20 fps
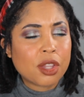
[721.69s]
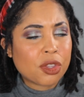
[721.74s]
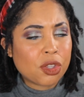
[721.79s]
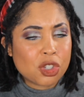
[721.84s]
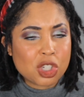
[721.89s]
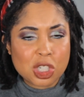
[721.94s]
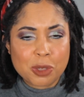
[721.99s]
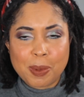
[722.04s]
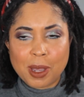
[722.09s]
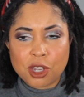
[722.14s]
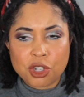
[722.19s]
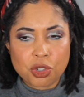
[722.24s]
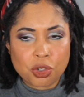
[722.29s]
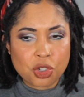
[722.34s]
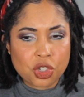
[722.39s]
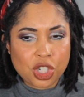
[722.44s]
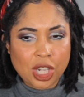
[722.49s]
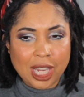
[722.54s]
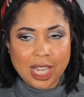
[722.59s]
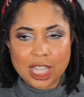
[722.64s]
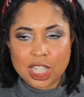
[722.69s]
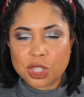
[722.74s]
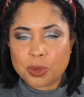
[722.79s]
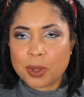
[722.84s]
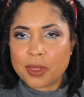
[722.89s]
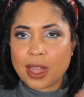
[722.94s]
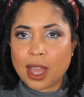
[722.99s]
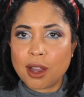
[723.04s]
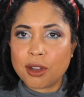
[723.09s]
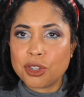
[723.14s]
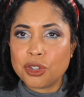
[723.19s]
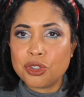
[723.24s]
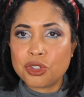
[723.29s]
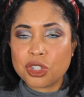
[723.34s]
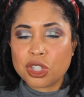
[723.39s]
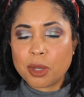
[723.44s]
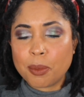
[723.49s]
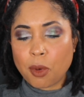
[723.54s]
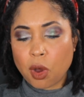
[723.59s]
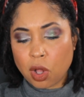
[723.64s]
those special shades without
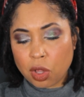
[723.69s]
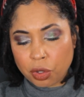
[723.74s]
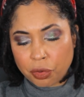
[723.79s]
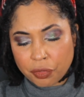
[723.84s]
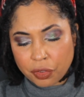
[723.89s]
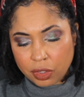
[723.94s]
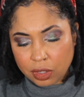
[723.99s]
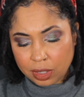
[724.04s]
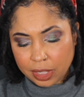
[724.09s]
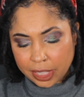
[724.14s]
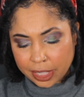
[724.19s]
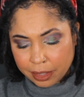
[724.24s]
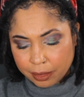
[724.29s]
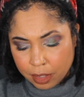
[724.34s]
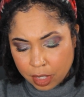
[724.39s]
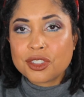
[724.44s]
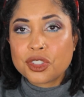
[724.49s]
using them all over the lid.